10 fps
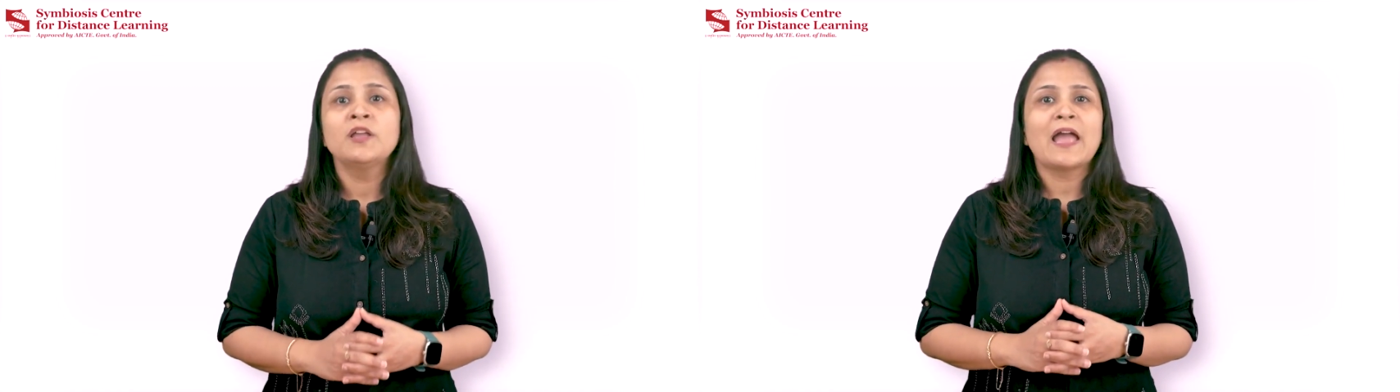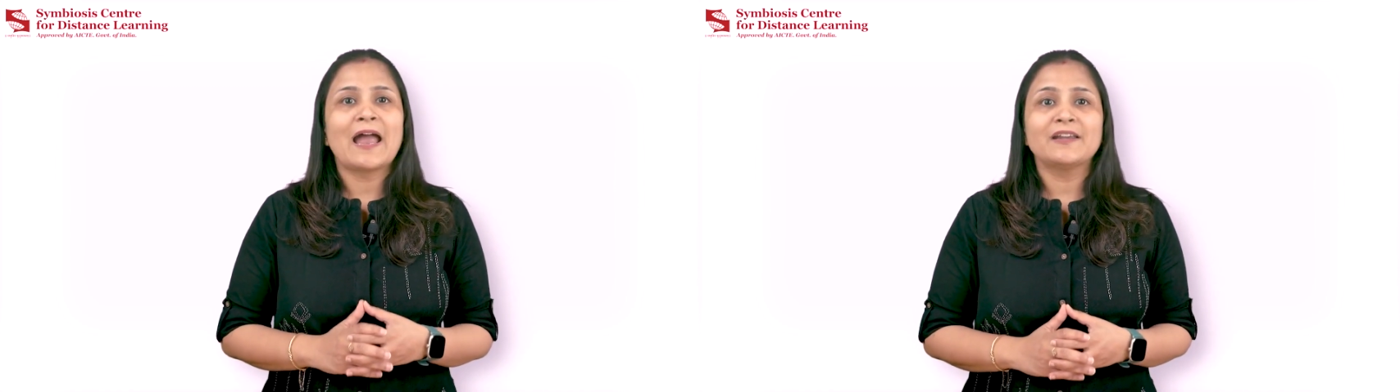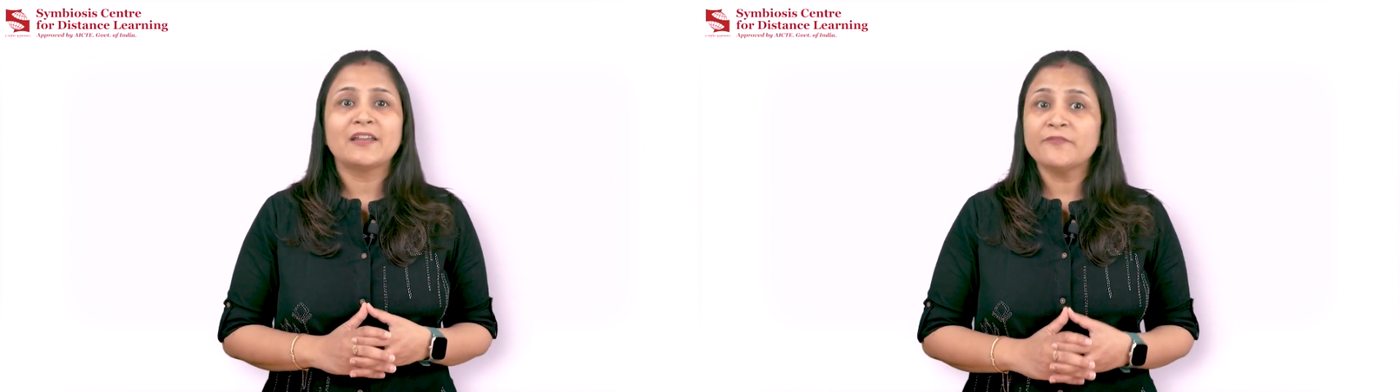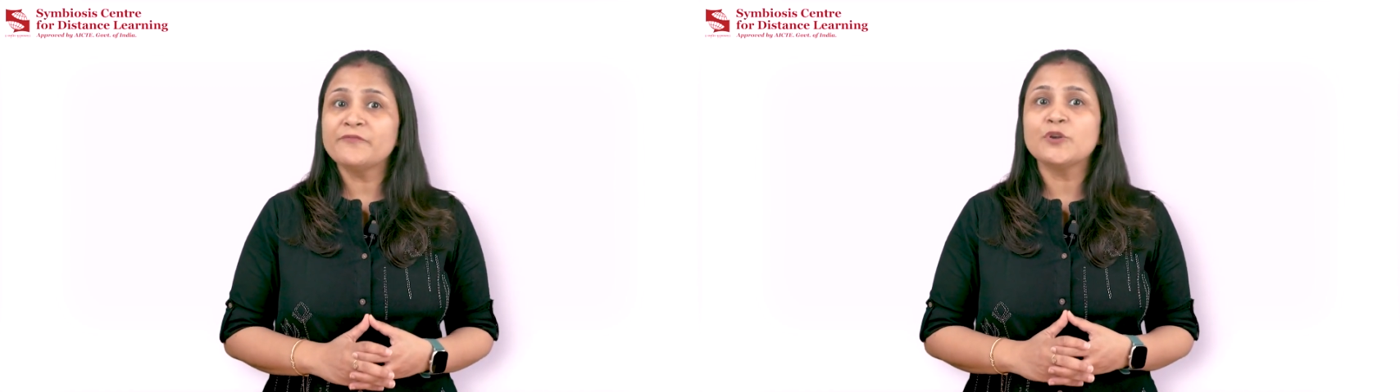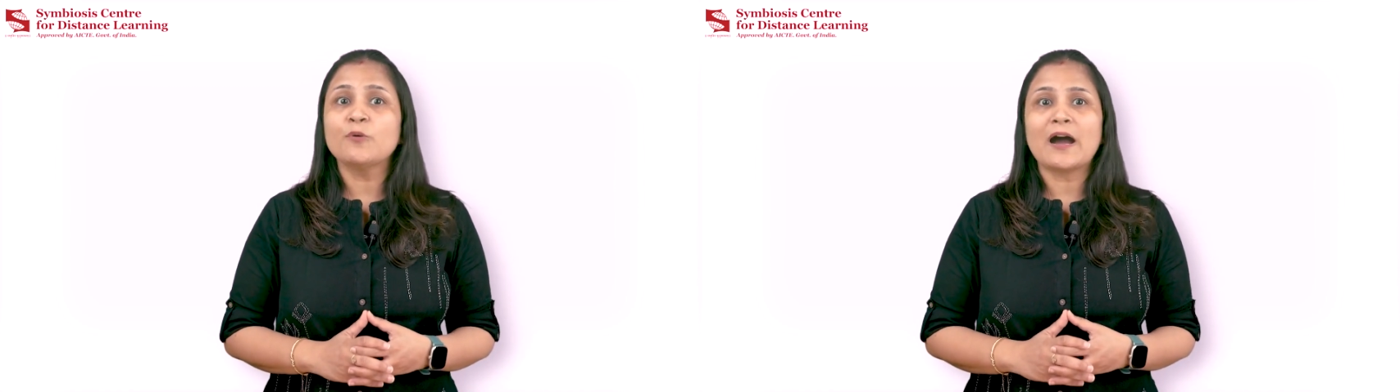And
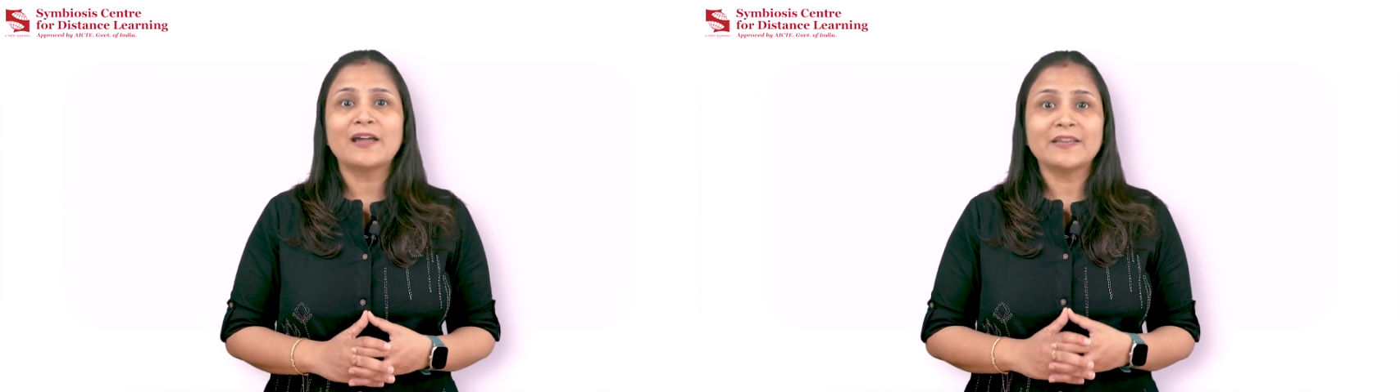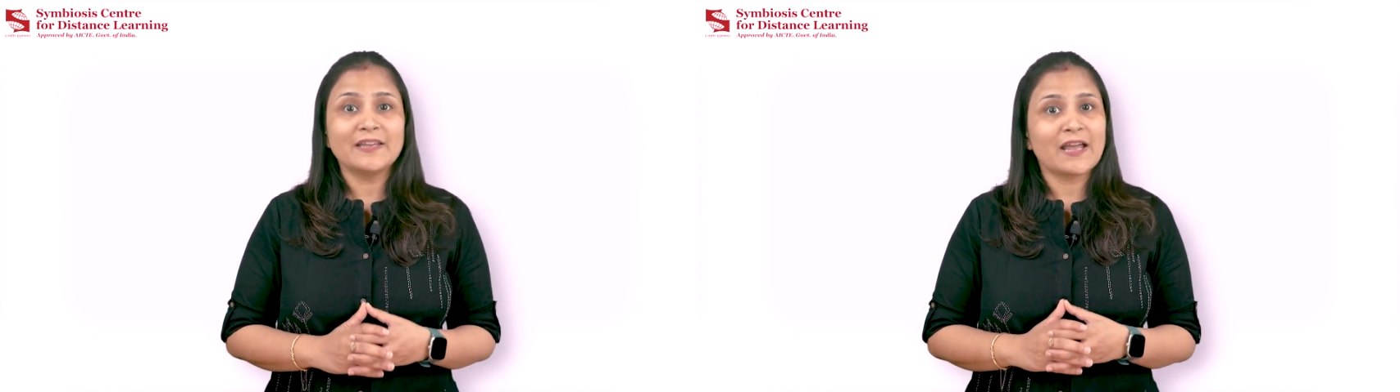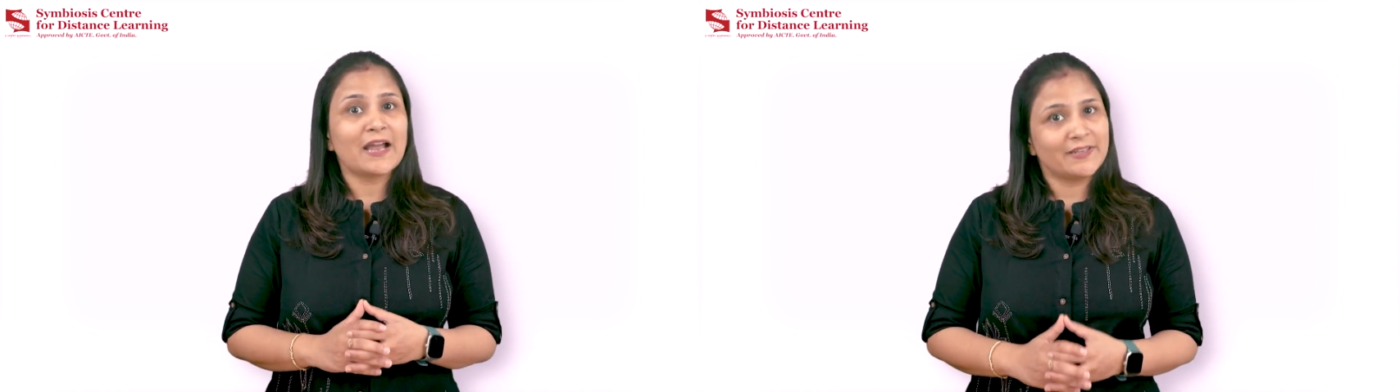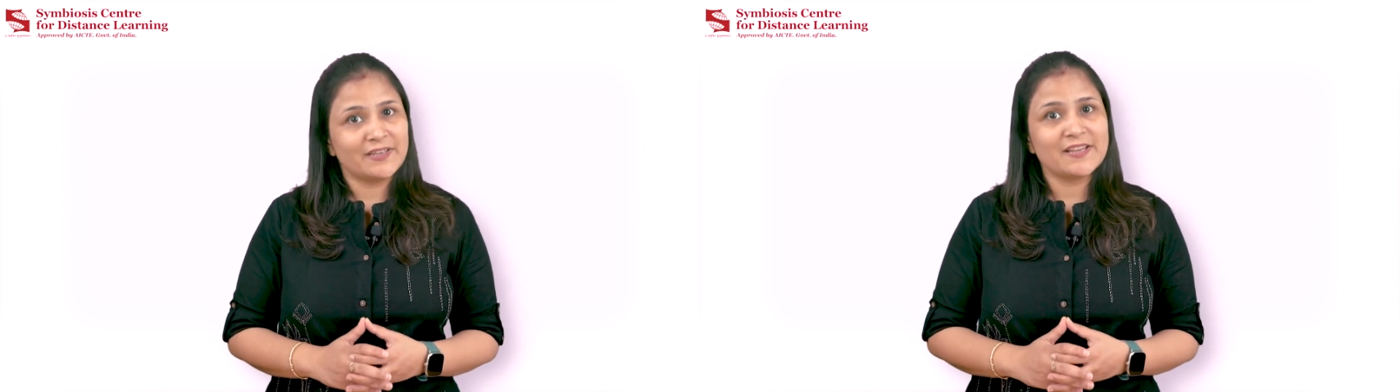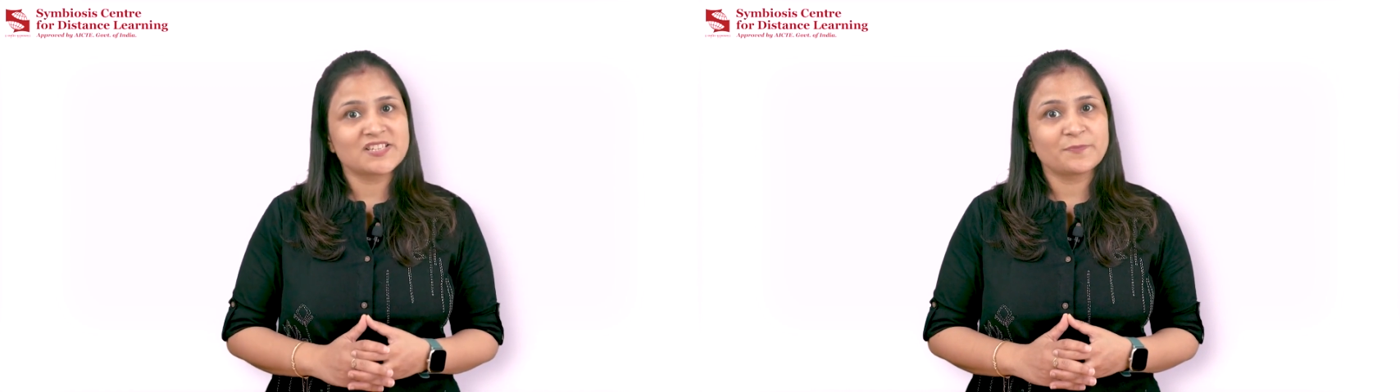if you are an
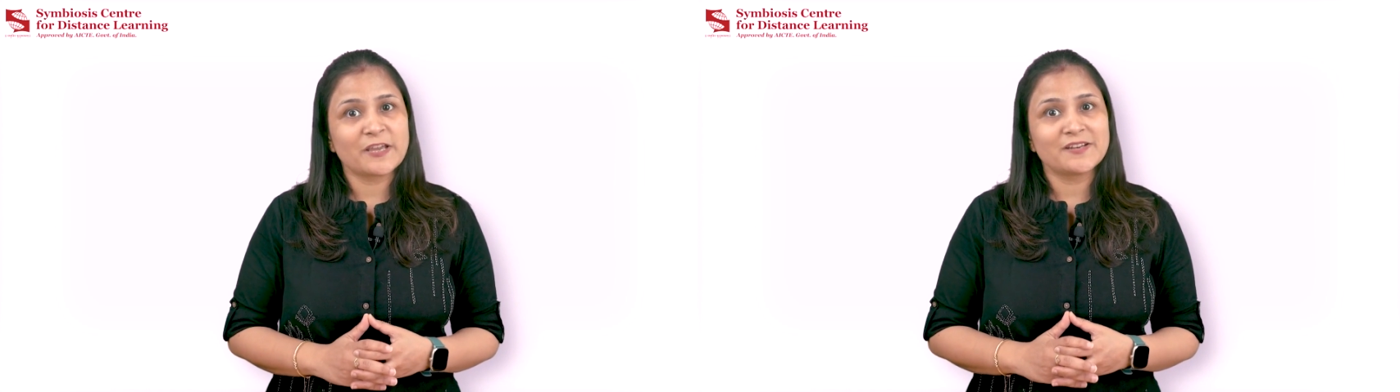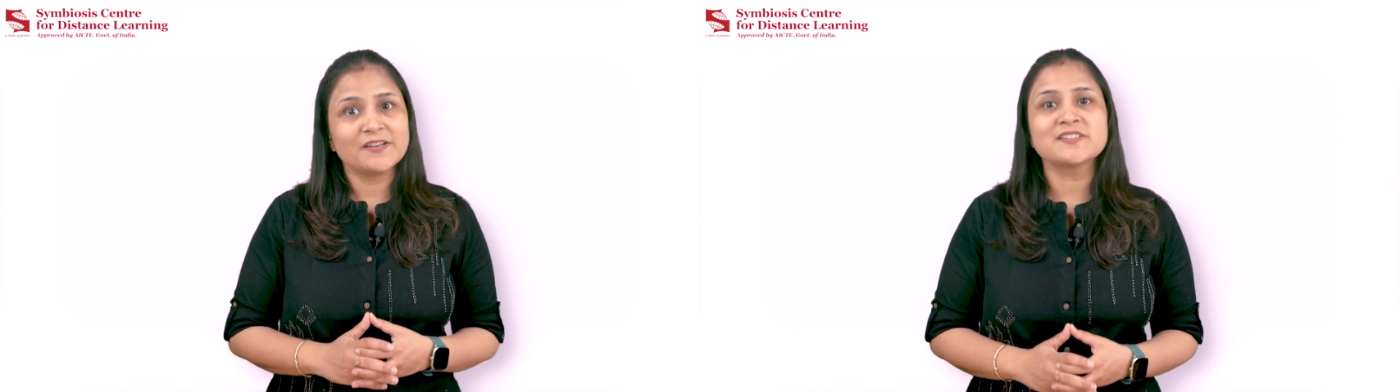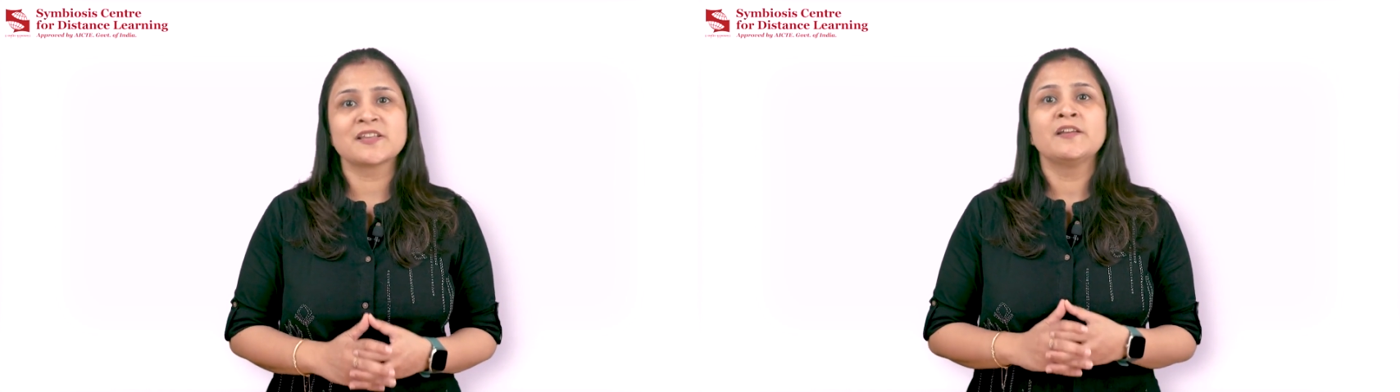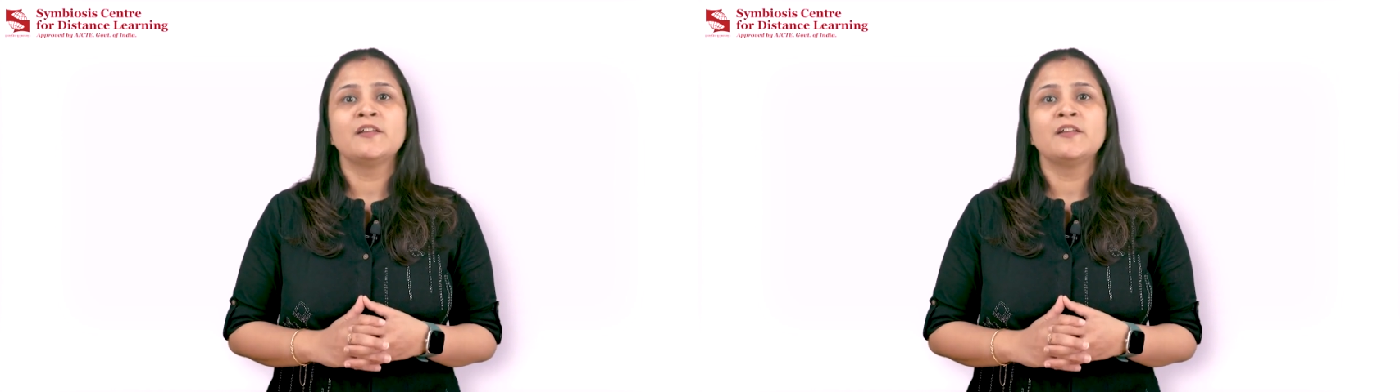IT aspirants